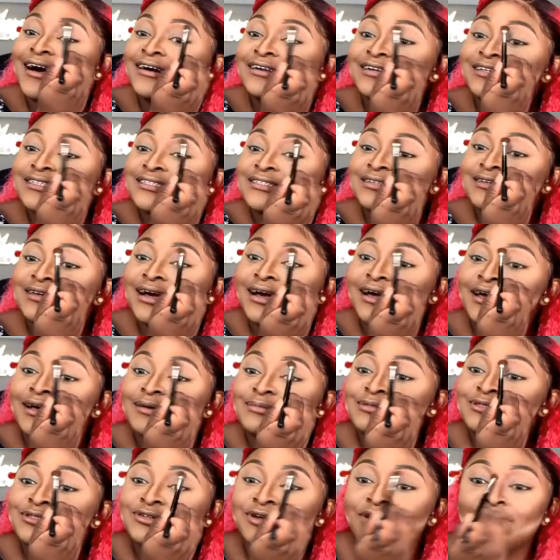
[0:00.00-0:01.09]
Honestly, I
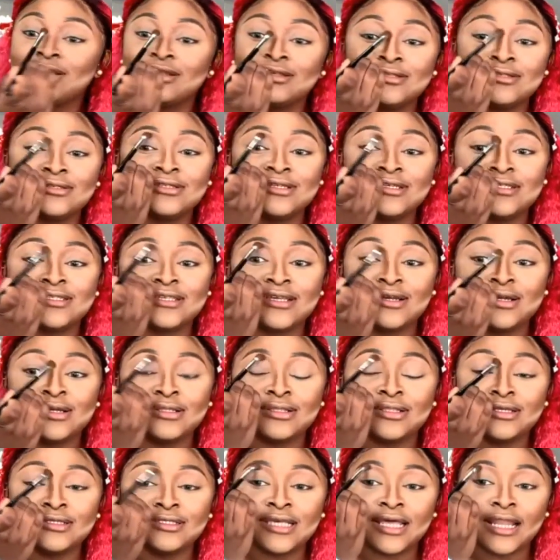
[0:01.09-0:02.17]
am struggling to. There's
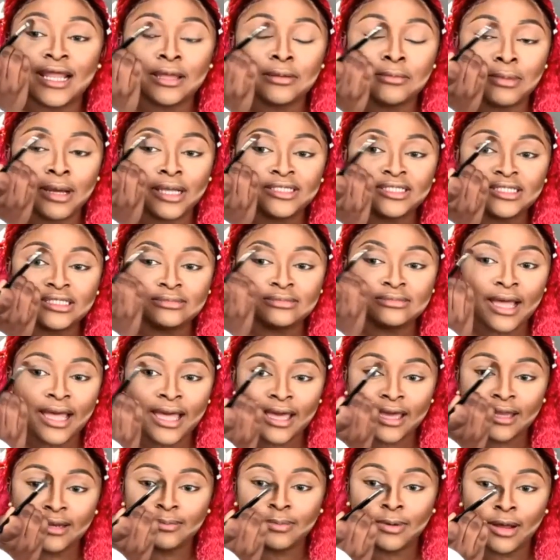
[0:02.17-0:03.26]
certain things that I imagine in my
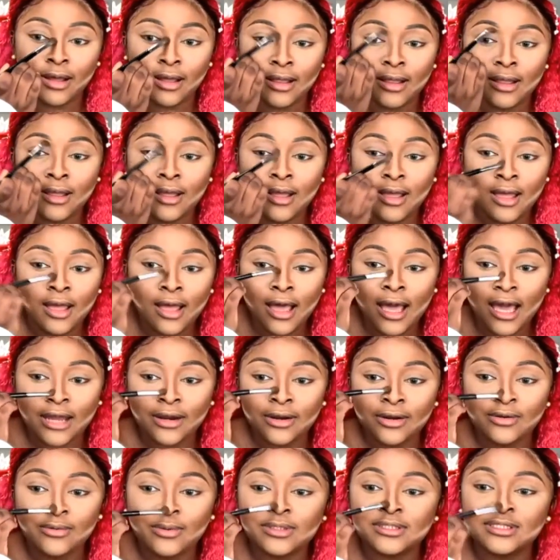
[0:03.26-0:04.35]
head, but I
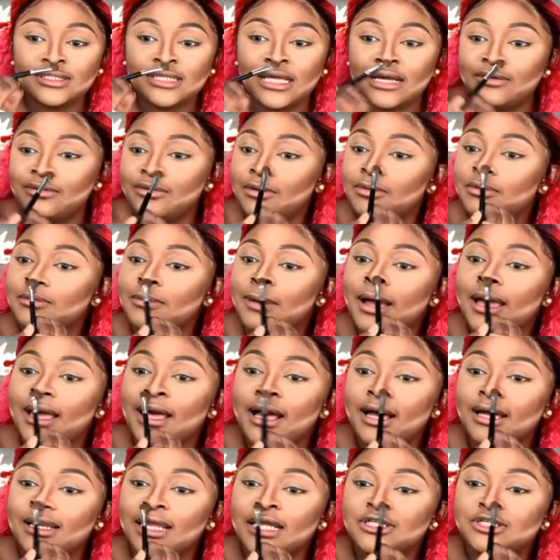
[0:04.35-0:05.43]
don't know what is that wrong with my
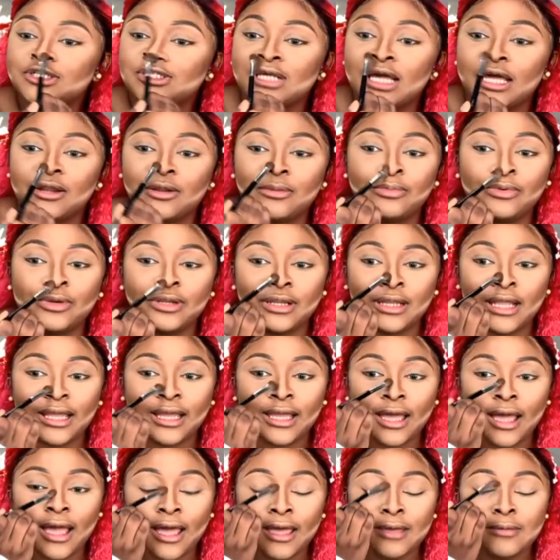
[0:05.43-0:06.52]
hand. I just cannot bring it.
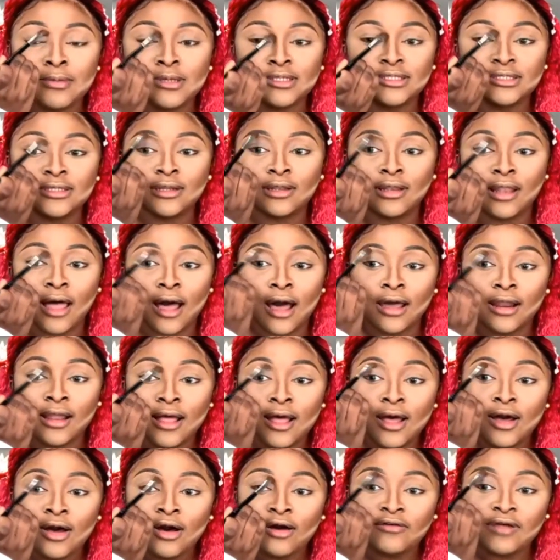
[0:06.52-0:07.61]
Like I imagine a lot,
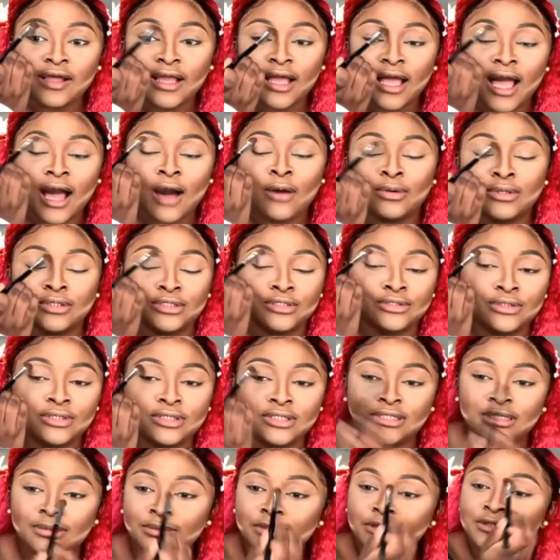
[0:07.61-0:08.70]
or like I want to do
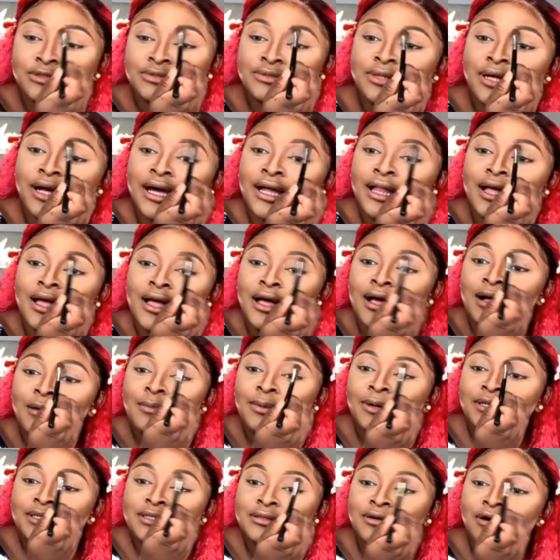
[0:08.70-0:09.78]
this, I want to do that,
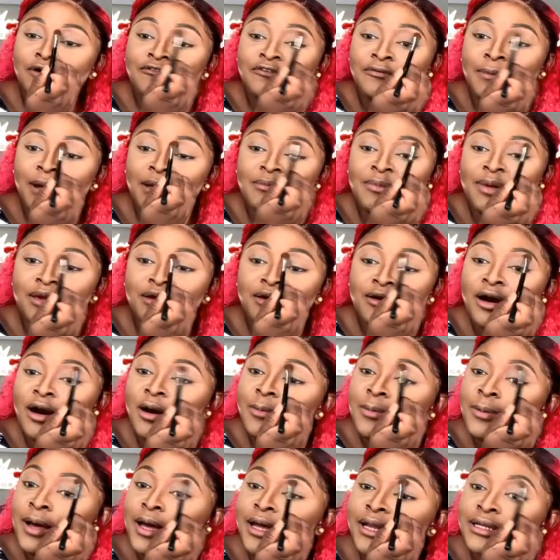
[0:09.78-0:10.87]
but for my
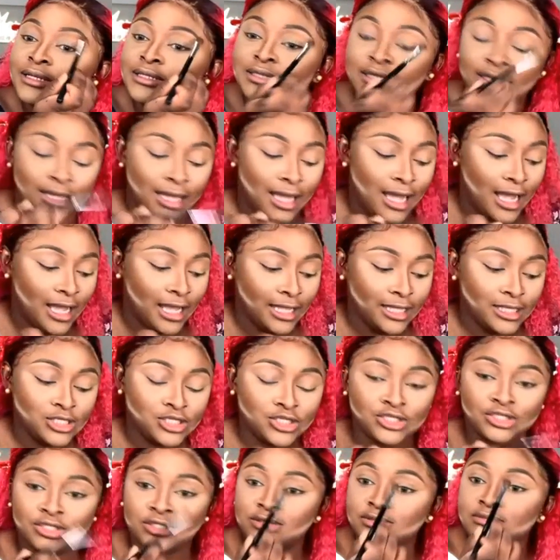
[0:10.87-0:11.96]
makeup, and it's
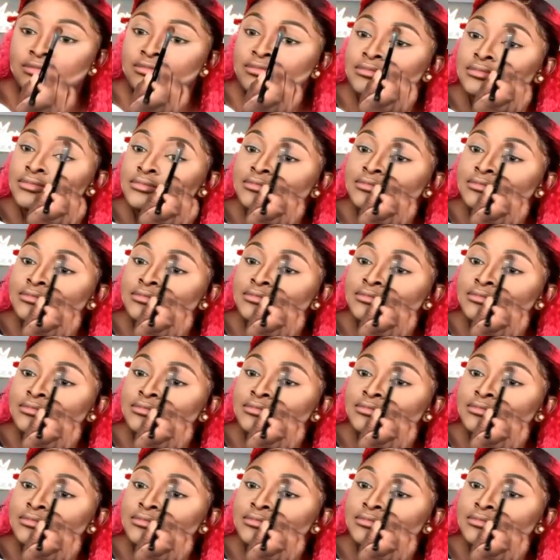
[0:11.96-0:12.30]
just